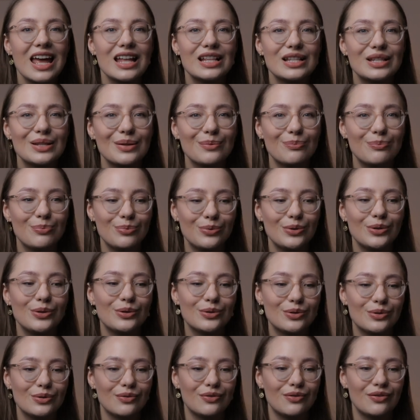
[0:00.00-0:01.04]
It's a
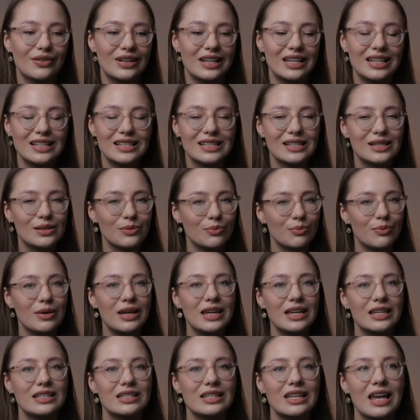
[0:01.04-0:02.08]
beautifully
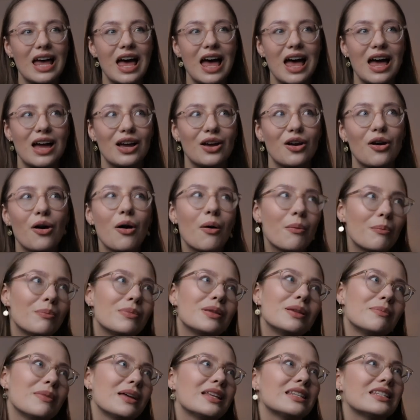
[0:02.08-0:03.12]
sweet, uh,
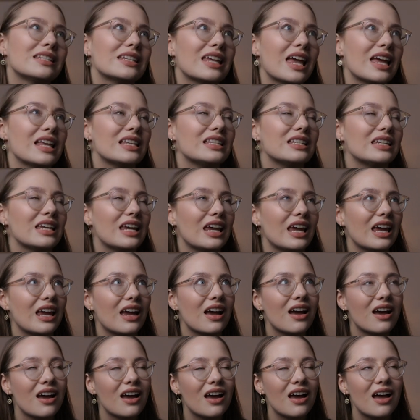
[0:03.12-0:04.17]
compliment getting,
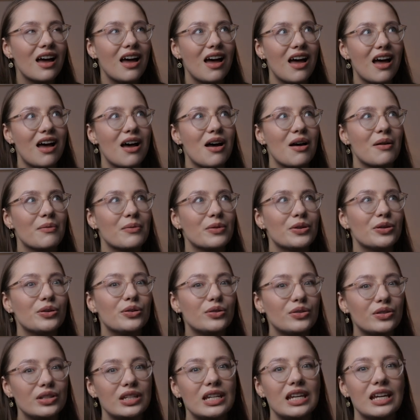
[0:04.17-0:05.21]
um,
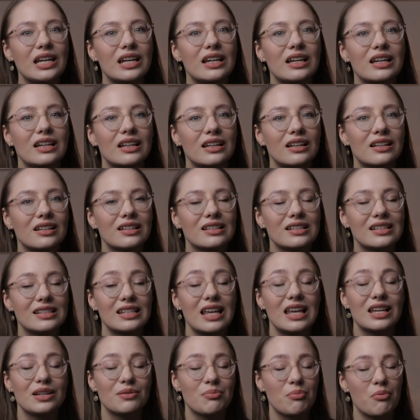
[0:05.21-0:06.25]
unique
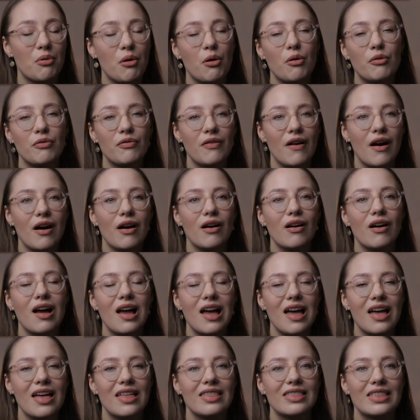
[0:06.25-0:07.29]
scent profile
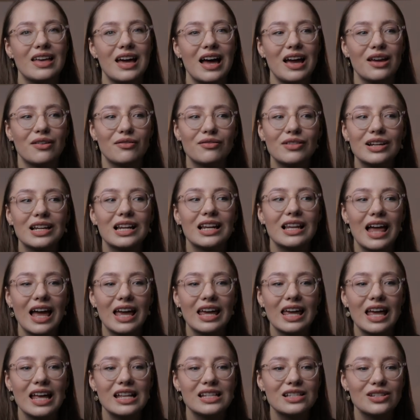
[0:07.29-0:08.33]
that I really
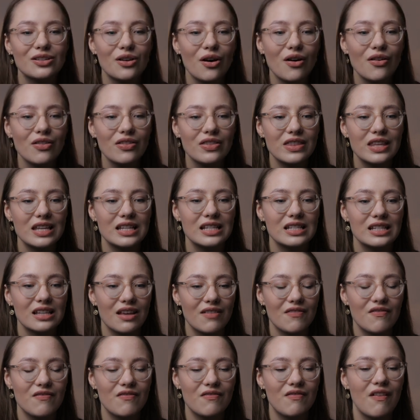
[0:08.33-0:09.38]
like. It's got this
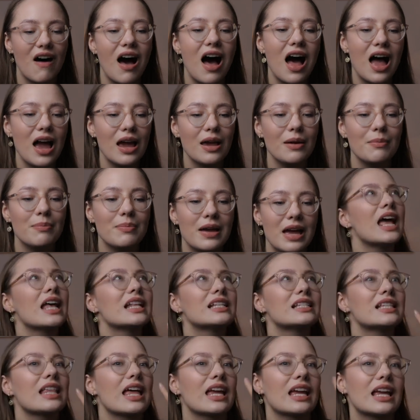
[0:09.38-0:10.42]
vibe.
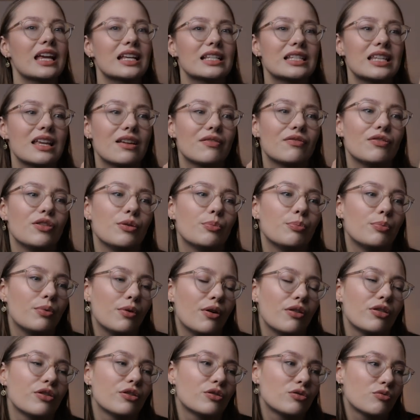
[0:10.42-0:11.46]
It's like as if you
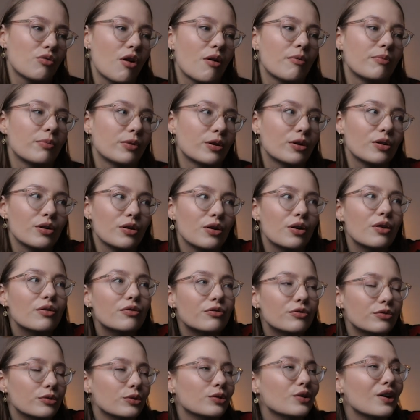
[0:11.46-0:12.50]
put the tropical
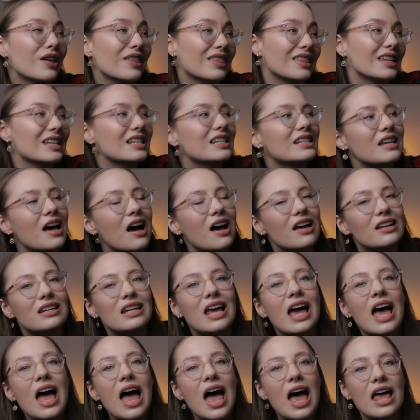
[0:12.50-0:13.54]
fruit in the
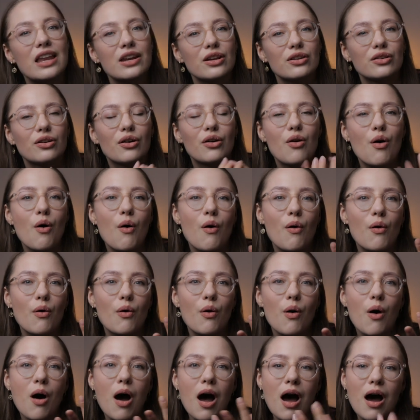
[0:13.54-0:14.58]
sun and it got
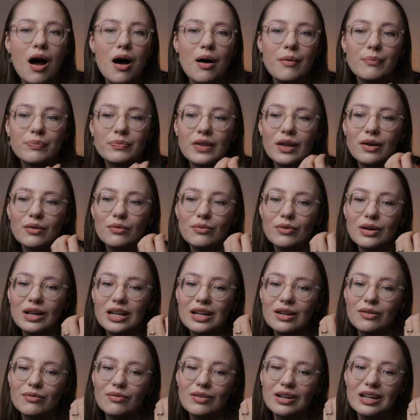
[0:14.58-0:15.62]
all um,
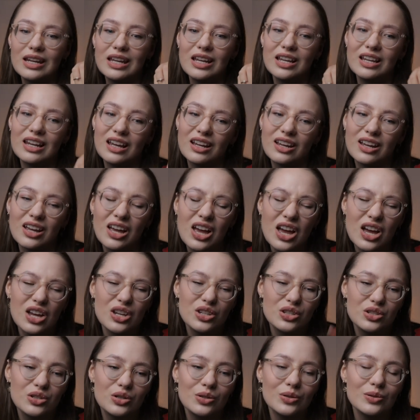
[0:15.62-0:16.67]
really, really like
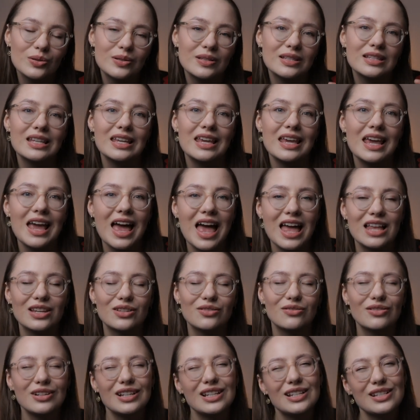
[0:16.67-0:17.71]
juicy
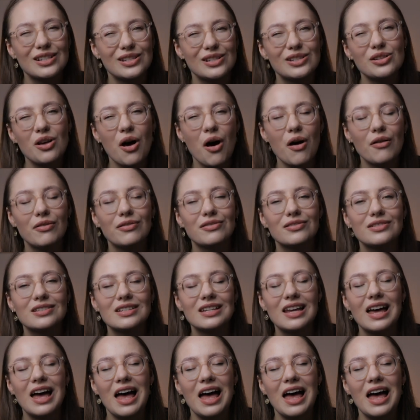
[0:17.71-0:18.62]
and really soft.